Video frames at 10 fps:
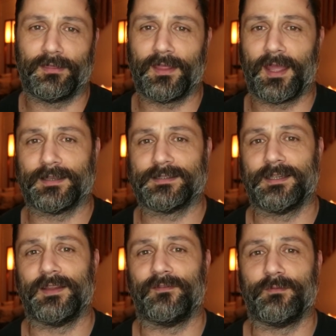that
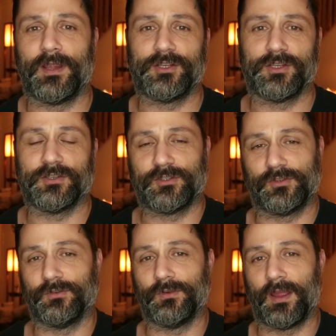information
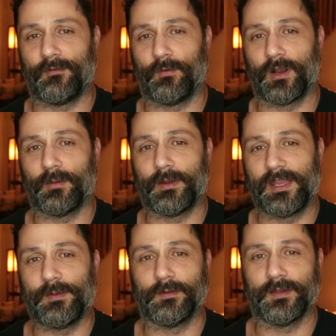to everyone on my
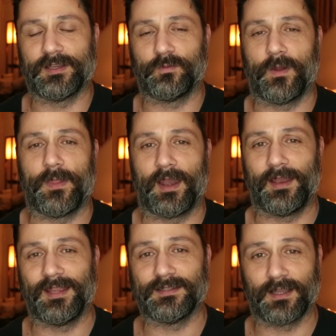email list when that
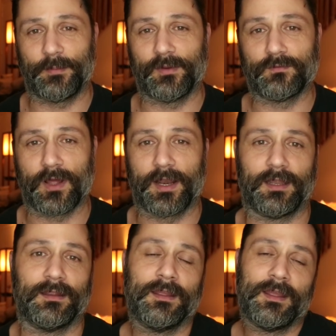is up and
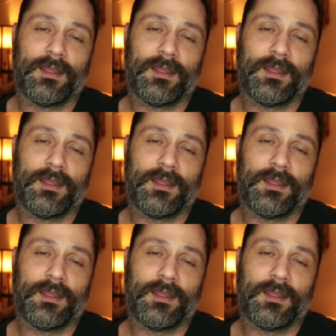running.